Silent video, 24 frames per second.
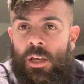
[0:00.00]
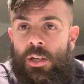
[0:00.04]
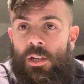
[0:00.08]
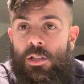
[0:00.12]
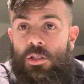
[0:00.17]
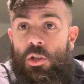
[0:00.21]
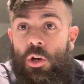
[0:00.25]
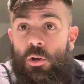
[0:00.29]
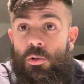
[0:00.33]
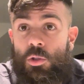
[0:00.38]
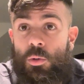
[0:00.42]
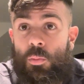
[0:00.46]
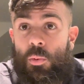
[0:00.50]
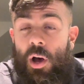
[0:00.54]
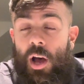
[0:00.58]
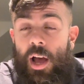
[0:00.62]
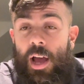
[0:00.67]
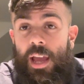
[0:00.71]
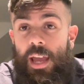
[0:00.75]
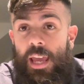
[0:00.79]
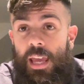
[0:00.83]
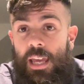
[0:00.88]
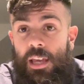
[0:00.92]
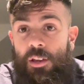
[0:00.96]
Toe to
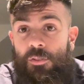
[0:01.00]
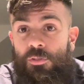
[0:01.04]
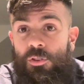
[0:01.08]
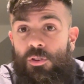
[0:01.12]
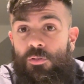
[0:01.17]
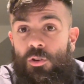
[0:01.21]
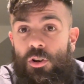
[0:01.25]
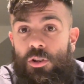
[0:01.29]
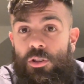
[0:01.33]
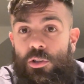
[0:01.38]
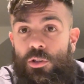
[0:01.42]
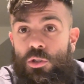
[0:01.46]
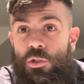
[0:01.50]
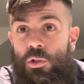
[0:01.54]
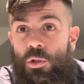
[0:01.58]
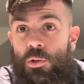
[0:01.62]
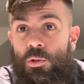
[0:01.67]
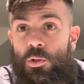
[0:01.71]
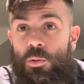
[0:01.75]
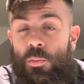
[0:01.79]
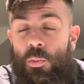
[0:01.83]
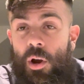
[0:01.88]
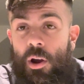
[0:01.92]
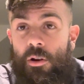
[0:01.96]
bar, if you've got those toe
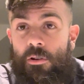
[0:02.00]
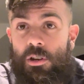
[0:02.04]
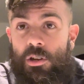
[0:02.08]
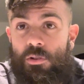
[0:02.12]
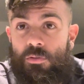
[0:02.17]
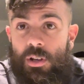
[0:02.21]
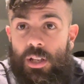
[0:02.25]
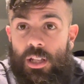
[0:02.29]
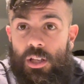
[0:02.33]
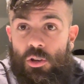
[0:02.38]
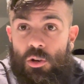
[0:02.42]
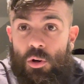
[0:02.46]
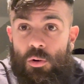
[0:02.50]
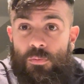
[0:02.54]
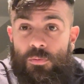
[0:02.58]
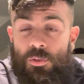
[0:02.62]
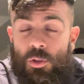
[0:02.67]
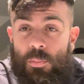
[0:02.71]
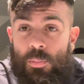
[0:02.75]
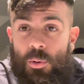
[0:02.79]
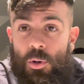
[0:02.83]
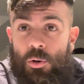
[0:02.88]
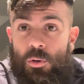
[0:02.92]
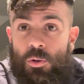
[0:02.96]
to bar and you're really
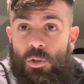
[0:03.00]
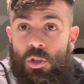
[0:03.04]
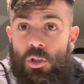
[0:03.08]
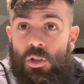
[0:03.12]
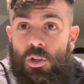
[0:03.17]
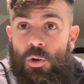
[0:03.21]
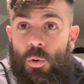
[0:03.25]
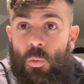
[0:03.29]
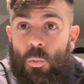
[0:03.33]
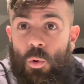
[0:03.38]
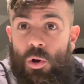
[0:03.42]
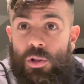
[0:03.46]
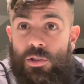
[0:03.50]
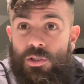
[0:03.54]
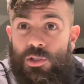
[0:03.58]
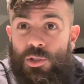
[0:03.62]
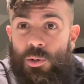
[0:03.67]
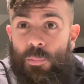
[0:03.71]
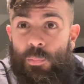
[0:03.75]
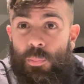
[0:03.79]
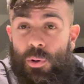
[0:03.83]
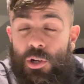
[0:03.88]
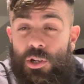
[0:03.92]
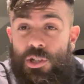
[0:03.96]
comfortable, you're going to want to
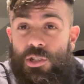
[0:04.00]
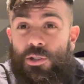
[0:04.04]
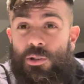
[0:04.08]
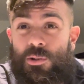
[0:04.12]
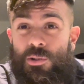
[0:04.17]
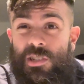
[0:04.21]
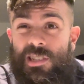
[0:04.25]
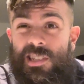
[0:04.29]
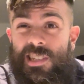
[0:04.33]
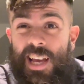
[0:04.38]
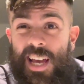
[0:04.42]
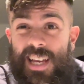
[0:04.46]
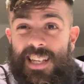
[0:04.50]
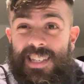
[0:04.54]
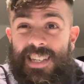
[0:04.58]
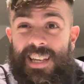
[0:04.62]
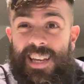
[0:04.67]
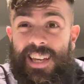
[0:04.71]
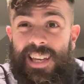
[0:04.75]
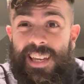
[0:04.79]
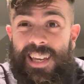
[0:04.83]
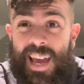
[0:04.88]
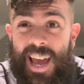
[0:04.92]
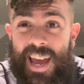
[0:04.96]
push those sets
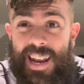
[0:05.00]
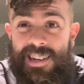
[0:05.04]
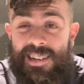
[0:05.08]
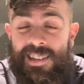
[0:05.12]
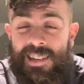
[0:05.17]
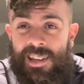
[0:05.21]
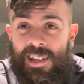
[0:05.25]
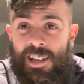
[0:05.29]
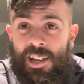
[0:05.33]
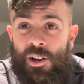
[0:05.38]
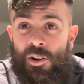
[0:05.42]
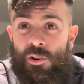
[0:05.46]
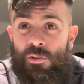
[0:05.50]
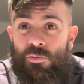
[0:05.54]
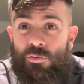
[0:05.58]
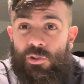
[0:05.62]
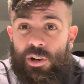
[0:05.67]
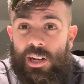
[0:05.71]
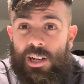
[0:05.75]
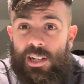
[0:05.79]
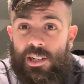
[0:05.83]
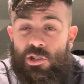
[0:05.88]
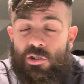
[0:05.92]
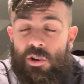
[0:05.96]
again.
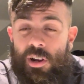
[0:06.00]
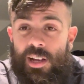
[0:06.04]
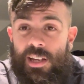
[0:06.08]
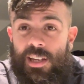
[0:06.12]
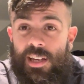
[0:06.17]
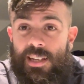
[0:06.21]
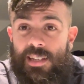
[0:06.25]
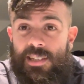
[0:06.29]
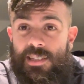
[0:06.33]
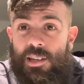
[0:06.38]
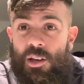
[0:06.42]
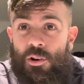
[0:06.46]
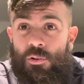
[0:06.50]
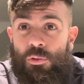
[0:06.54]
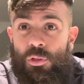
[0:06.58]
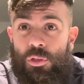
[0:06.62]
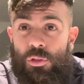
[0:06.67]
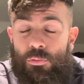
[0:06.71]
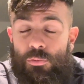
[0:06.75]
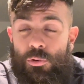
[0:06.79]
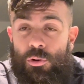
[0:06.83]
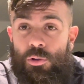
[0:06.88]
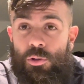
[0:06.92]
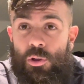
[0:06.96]
Really try and get yourself
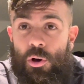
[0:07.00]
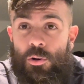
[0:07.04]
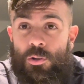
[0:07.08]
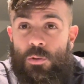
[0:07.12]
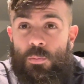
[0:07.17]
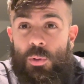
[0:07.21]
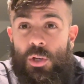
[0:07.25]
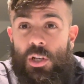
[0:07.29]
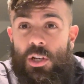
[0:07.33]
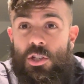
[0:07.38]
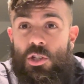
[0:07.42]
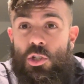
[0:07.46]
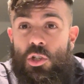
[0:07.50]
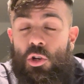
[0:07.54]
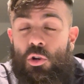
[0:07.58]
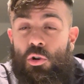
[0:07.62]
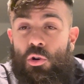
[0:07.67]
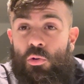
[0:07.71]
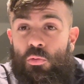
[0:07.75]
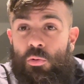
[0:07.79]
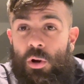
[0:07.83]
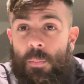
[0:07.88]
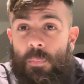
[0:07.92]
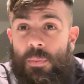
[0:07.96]
through those, because your
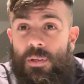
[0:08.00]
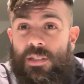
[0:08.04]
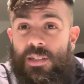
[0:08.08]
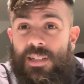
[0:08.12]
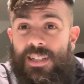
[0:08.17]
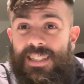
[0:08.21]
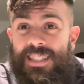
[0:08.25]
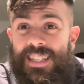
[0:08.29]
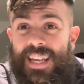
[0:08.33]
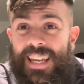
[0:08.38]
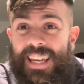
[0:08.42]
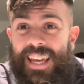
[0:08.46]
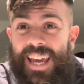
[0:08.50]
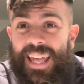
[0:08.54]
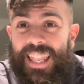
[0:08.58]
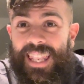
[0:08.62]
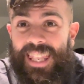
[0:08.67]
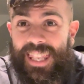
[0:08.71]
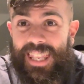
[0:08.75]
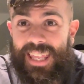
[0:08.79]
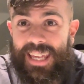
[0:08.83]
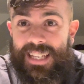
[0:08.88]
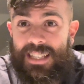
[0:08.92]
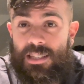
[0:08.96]
grip is going to take a
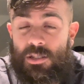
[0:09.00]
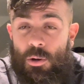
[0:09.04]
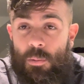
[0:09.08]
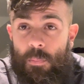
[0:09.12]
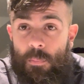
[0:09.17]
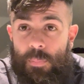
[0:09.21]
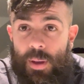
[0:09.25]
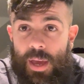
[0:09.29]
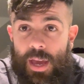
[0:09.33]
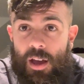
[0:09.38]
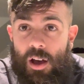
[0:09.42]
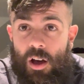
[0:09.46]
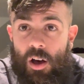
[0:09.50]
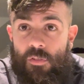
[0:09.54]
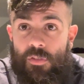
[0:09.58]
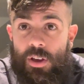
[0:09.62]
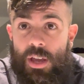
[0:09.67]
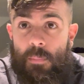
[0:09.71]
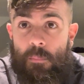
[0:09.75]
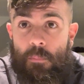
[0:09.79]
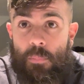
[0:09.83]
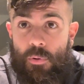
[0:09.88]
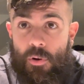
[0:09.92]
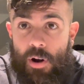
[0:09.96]
little bit of
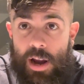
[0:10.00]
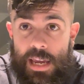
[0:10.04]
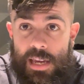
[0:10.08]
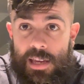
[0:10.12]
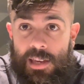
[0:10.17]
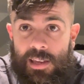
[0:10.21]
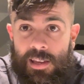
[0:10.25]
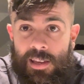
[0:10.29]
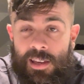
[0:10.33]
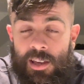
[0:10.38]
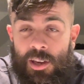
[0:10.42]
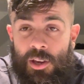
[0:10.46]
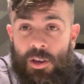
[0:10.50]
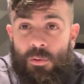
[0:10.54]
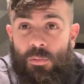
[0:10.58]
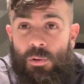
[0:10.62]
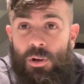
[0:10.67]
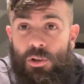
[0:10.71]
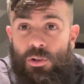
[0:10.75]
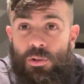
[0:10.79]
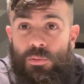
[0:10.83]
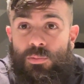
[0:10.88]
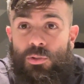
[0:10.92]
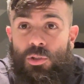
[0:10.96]
a break when
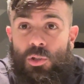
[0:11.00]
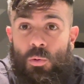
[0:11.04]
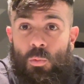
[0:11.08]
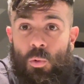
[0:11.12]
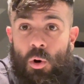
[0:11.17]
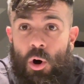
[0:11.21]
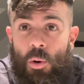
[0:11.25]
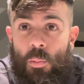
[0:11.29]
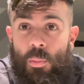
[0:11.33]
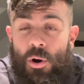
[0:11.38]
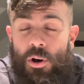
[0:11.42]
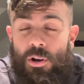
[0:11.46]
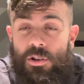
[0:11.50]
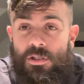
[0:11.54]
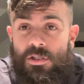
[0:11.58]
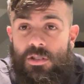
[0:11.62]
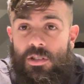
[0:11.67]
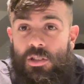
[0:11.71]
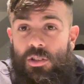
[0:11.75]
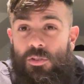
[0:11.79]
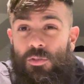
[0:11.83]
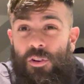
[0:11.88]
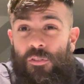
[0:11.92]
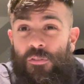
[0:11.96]
it comes to the wall
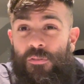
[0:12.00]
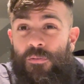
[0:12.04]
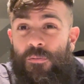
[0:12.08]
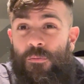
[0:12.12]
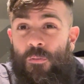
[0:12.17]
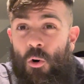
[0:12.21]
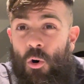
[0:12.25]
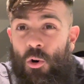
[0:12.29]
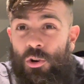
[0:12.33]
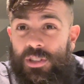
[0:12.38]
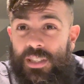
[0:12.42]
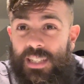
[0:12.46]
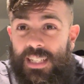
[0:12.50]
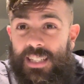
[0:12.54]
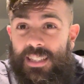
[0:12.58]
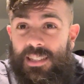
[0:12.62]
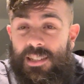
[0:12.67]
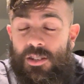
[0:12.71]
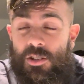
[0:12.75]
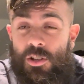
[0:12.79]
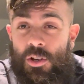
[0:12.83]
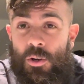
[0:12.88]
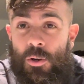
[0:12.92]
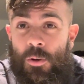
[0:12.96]
balls. You've got 40 to
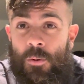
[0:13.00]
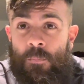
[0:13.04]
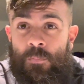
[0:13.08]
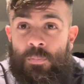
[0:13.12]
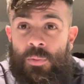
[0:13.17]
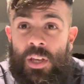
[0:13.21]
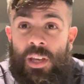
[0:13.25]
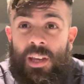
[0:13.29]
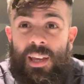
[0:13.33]
do.